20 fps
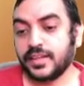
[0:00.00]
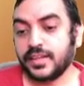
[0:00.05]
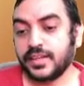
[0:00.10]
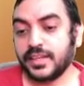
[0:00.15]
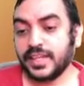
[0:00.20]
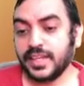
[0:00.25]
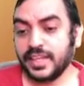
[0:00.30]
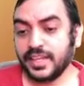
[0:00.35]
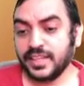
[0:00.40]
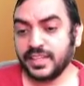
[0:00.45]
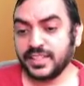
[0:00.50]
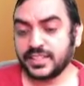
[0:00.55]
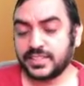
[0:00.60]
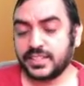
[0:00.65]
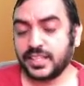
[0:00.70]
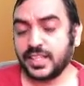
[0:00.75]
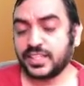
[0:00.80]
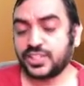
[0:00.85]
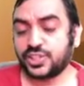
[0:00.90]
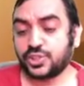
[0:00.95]
Is
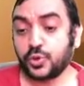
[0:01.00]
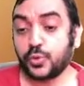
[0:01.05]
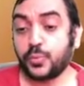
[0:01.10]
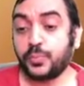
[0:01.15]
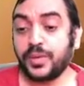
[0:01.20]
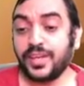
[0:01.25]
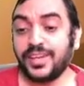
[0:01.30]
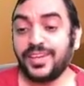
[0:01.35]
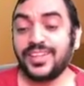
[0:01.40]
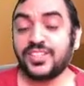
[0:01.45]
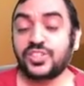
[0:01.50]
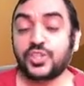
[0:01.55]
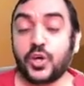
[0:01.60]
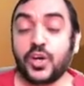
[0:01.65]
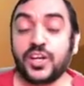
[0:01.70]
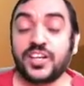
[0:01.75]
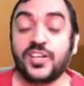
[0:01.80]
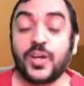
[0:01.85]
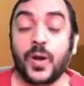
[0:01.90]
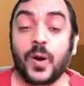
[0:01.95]
this rupees
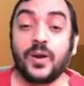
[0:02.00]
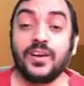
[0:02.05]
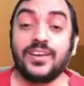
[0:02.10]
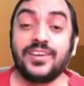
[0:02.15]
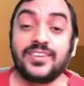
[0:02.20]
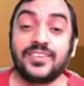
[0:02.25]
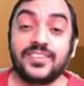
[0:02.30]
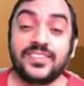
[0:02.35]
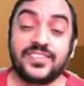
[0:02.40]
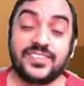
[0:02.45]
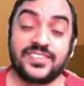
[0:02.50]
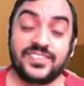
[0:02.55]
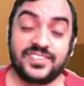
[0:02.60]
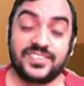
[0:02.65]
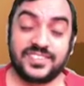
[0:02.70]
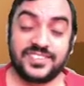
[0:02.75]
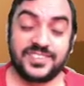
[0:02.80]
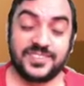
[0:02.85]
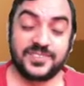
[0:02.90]
or dollars?